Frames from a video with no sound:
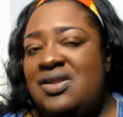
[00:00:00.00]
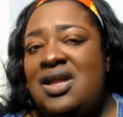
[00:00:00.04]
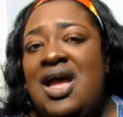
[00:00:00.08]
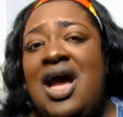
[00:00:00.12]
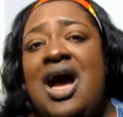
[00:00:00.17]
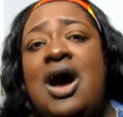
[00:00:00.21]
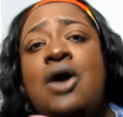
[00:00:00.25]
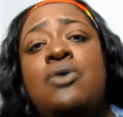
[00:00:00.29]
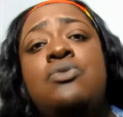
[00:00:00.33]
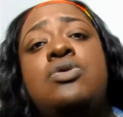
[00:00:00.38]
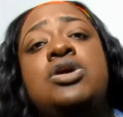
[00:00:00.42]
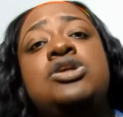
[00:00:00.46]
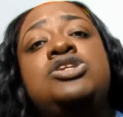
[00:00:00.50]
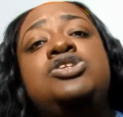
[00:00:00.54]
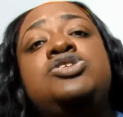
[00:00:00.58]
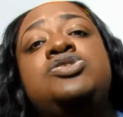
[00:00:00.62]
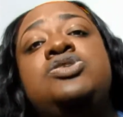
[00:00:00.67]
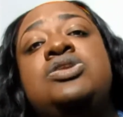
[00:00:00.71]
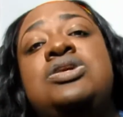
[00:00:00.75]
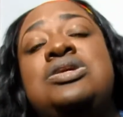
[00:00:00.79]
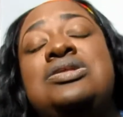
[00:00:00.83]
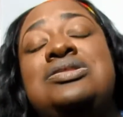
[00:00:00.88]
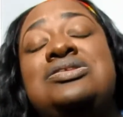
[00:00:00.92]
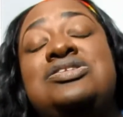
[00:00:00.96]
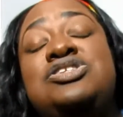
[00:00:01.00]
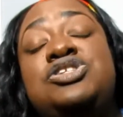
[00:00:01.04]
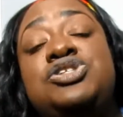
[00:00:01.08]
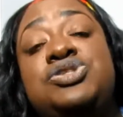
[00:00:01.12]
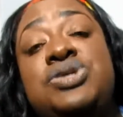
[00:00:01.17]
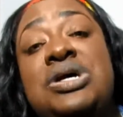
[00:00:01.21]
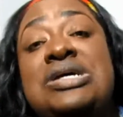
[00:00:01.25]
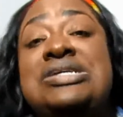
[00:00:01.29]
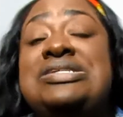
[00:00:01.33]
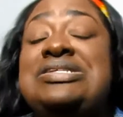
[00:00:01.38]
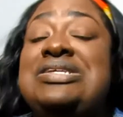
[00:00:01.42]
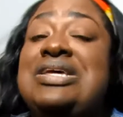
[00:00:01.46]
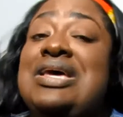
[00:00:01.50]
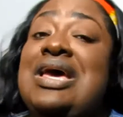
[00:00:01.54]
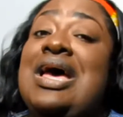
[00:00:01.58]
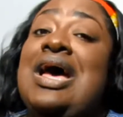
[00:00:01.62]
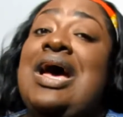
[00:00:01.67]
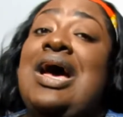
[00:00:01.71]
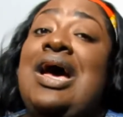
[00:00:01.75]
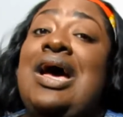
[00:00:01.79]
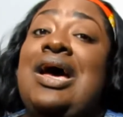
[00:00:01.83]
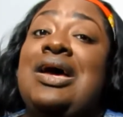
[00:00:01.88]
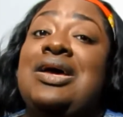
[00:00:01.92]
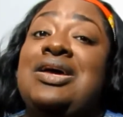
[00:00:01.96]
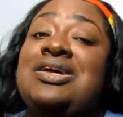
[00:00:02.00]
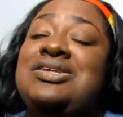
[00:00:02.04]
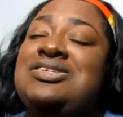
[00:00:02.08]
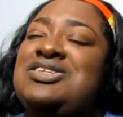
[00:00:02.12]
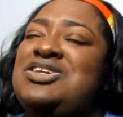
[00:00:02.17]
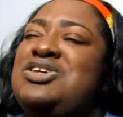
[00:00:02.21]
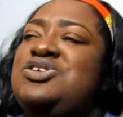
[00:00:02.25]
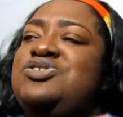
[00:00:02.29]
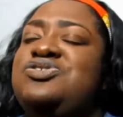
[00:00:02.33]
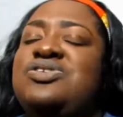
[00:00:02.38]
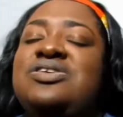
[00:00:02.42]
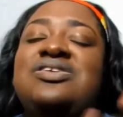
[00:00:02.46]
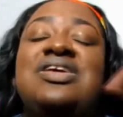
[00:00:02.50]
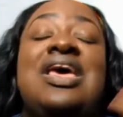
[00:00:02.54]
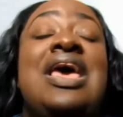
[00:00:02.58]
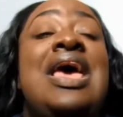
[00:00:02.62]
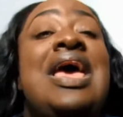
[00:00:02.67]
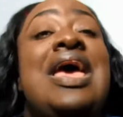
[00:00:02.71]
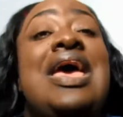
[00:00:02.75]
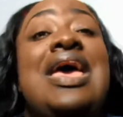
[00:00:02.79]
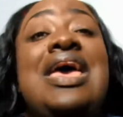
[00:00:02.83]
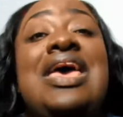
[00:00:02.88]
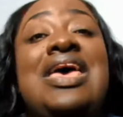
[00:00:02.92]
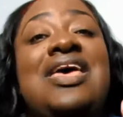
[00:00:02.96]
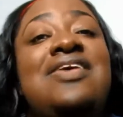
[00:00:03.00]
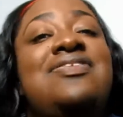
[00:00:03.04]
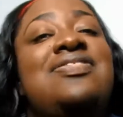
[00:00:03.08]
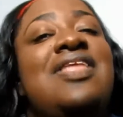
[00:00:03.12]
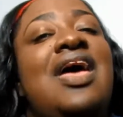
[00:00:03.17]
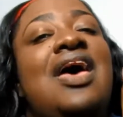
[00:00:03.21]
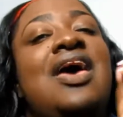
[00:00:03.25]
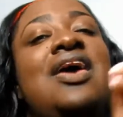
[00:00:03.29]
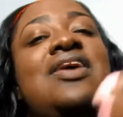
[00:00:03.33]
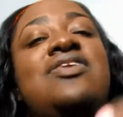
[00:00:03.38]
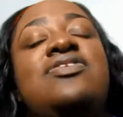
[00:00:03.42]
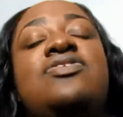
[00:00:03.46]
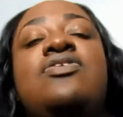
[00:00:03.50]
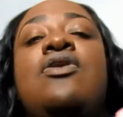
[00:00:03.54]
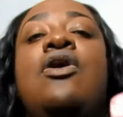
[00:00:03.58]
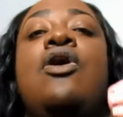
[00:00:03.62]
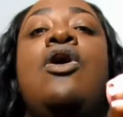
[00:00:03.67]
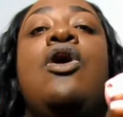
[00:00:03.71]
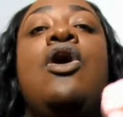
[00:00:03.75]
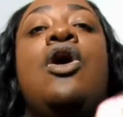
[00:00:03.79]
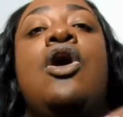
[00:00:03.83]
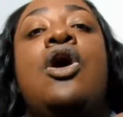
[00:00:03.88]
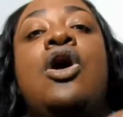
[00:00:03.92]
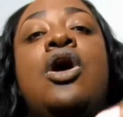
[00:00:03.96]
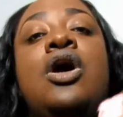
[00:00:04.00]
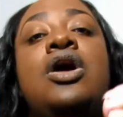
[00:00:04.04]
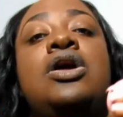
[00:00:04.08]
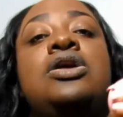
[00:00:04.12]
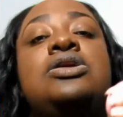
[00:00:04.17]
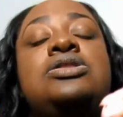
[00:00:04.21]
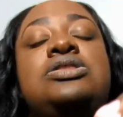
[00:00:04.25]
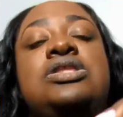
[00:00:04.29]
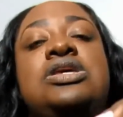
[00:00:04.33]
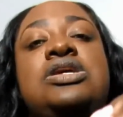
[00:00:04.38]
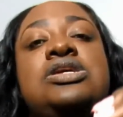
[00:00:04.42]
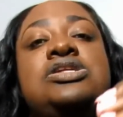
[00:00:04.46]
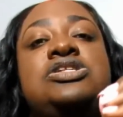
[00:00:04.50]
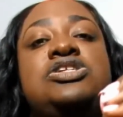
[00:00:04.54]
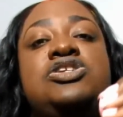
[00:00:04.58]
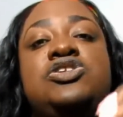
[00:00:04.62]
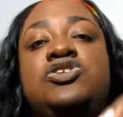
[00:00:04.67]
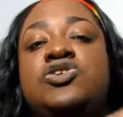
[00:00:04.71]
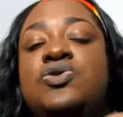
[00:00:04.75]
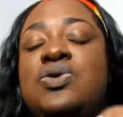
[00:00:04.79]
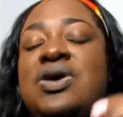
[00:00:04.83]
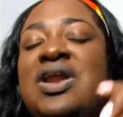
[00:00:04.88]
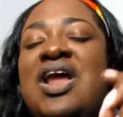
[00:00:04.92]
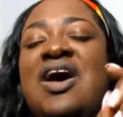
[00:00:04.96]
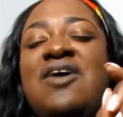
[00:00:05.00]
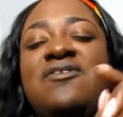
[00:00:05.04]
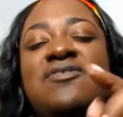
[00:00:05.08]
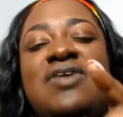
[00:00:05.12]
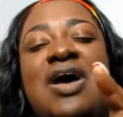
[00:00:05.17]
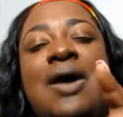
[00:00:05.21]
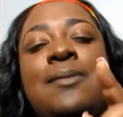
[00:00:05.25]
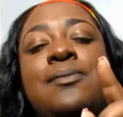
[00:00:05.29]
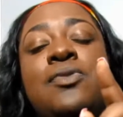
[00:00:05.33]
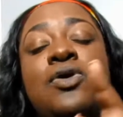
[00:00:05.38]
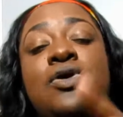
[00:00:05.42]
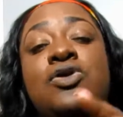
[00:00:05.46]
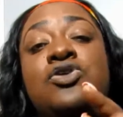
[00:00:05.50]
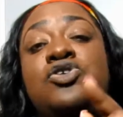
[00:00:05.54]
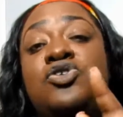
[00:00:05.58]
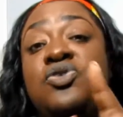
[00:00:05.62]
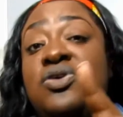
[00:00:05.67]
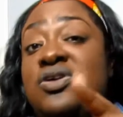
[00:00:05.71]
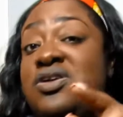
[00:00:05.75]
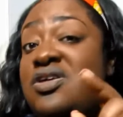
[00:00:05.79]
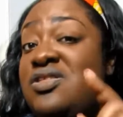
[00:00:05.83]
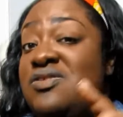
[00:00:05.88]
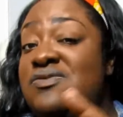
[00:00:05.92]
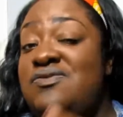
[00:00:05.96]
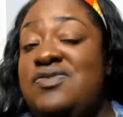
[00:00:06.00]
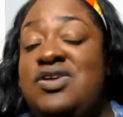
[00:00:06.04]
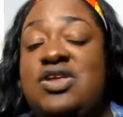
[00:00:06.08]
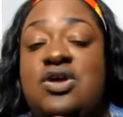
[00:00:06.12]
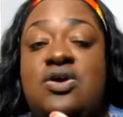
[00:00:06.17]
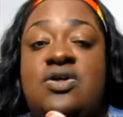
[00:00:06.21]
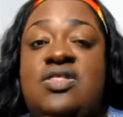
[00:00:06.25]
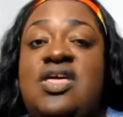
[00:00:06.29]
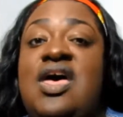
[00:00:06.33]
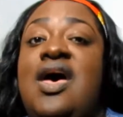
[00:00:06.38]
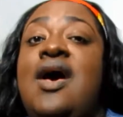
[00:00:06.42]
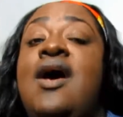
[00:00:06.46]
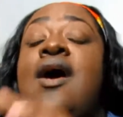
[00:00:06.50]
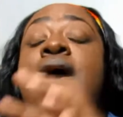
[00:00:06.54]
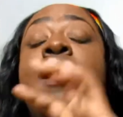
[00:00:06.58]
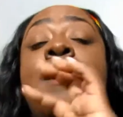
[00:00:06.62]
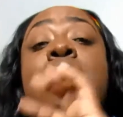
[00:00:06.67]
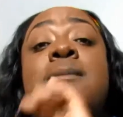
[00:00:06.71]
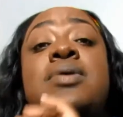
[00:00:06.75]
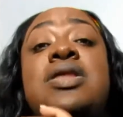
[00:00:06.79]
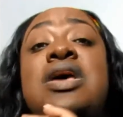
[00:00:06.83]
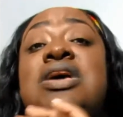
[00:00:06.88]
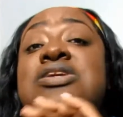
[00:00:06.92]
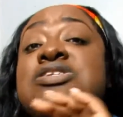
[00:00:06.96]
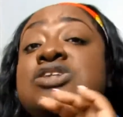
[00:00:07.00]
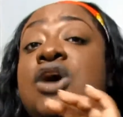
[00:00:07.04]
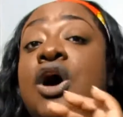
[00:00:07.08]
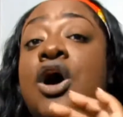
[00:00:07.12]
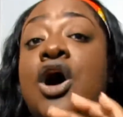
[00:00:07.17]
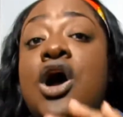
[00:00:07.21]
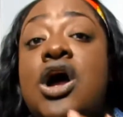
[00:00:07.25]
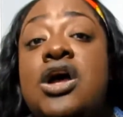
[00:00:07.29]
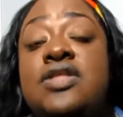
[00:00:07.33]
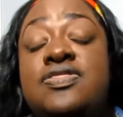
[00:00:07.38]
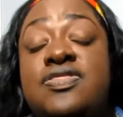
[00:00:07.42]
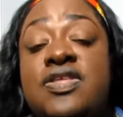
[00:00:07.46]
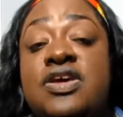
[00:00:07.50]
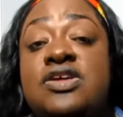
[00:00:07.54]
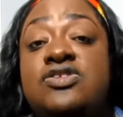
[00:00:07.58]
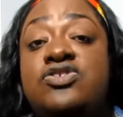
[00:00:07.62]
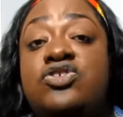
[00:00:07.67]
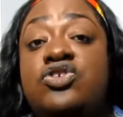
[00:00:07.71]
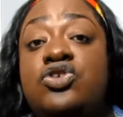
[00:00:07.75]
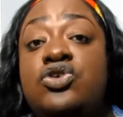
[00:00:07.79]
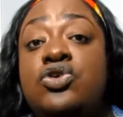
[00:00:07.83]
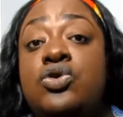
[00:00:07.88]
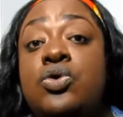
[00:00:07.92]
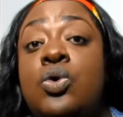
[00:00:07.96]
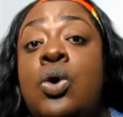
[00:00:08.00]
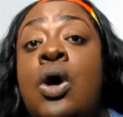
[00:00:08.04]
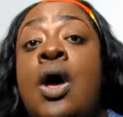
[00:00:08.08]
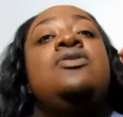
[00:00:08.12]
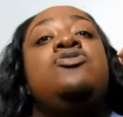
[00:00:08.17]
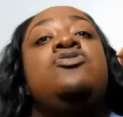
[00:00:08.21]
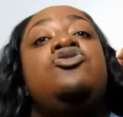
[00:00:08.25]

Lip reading: I want you to trust in God. Continue trusting. That is a hard thing to do. And I'm going to do another video on that. But that's a hard thing to do.